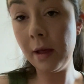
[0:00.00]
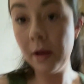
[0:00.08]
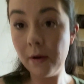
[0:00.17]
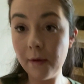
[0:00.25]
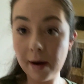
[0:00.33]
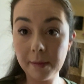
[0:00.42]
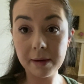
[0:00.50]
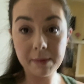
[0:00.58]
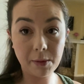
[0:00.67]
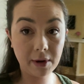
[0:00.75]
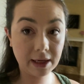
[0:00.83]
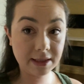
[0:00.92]
where I'm gonna be
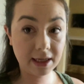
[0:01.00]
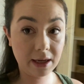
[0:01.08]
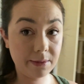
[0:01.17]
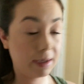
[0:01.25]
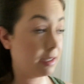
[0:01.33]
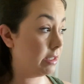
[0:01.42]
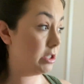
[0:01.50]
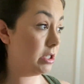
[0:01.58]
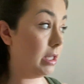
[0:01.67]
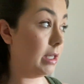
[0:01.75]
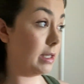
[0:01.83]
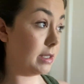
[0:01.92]
working today because
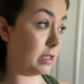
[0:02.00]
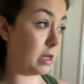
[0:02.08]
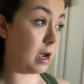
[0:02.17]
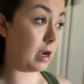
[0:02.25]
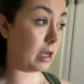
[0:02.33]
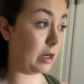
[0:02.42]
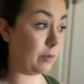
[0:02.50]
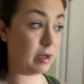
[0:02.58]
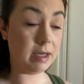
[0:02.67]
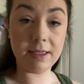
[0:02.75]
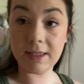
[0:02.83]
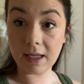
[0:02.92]
she is not gonna
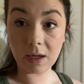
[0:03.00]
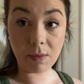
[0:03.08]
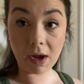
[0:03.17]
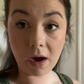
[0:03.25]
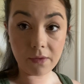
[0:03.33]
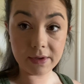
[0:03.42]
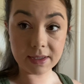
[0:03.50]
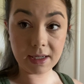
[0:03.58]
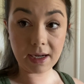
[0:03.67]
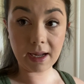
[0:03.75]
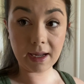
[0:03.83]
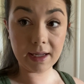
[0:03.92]
wanna sit in my office
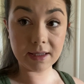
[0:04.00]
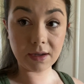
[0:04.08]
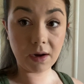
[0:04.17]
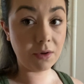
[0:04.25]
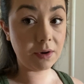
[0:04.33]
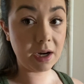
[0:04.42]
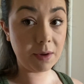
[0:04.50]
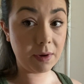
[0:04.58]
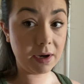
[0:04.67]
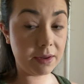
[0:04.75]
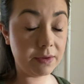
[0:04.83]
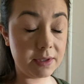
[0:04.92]
today. It's already one
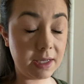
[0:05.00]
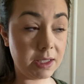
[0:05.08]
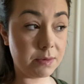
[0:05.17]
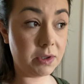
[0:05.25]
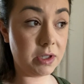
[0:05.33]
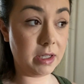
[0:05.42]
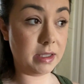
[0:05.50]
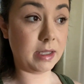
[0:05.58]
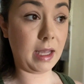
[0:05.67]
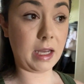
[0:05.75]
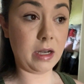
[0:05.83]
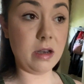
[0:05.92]
of those days where she's
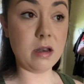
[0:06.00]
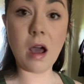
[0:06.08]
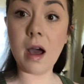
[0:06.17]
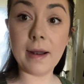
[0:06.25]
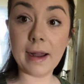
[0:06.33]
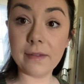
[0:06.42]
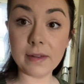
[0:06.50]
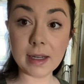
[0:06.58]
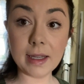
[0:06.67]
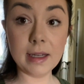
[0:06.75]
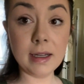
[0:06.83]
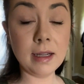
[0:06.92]
like not having
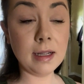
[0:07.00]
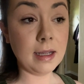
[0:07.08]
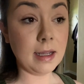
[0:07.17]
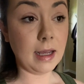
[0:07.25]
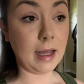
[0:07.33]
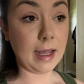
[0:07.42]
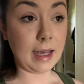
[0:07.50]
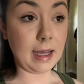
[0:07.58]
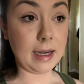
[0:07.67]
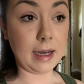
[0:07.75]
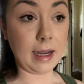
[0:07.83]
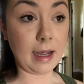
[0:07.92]
it
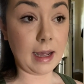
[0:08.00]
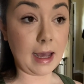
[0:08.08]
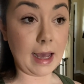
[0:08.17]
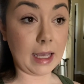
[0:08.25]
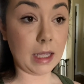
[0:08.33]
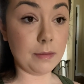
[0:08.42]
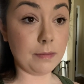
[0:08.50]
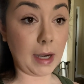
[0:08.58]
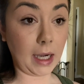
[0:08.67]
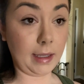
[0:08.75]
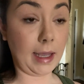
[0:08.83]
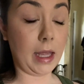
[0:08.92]
and I can
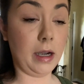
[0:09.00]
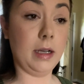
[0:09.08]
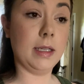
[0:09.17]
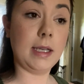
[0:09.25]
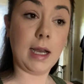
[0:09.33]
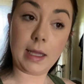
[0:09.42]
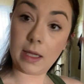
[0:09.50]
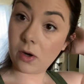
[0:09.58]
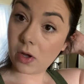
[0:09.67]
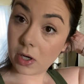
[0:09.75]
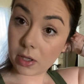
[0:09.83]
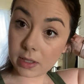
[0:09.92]
barely get her to stay in there
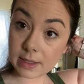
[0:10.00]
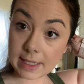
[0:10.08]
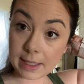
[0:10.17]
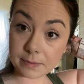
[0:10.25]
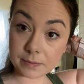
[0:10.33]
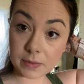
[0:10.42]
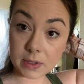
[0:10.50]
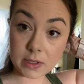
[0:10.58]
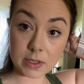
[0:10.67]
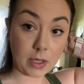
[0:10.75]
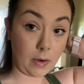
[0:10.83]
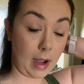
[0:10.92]
on a good day.
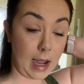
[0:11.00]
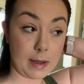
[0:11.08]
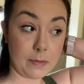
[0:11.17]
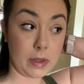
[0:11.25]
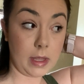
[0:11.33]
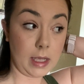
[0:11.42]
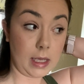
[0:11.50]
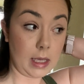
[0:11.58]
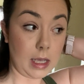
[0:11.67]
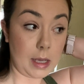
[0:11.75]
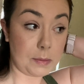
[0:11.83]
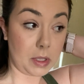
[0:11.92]
So I'm
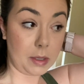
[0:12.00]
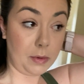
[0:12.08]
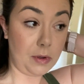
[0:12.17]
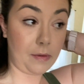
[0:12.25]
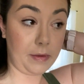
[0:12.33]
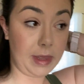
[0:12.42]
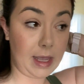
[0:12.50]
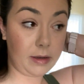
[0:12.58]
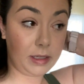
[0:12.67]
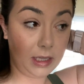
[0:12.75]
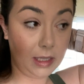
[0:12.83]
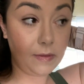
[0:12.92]
thinking I'm gonna move everything out
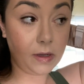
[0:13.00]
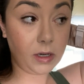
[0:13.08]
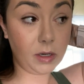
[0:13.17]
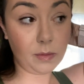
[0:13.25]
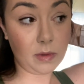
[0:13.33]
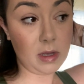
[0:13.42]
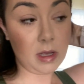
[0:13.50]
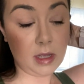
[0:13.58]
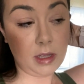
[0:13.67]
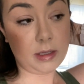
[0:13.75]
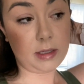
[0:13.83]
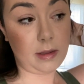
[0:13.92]
to the living room
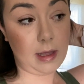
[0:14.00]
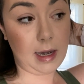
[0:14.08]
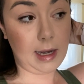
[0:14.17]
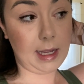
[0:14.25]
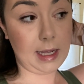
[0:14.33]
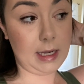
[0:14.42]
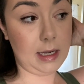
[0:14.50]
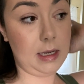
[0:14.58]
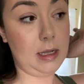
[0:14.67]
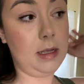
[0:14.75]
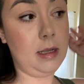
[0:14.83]
so that I can